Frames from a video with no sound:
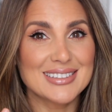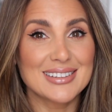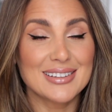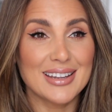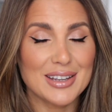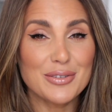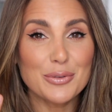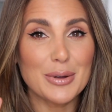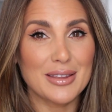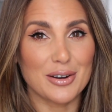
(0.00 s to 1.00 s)
and
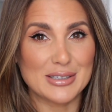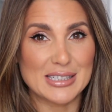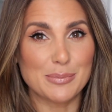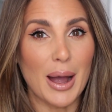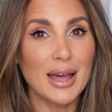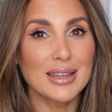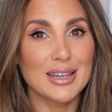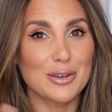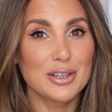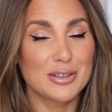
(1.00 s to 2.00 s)
even when they're smiling,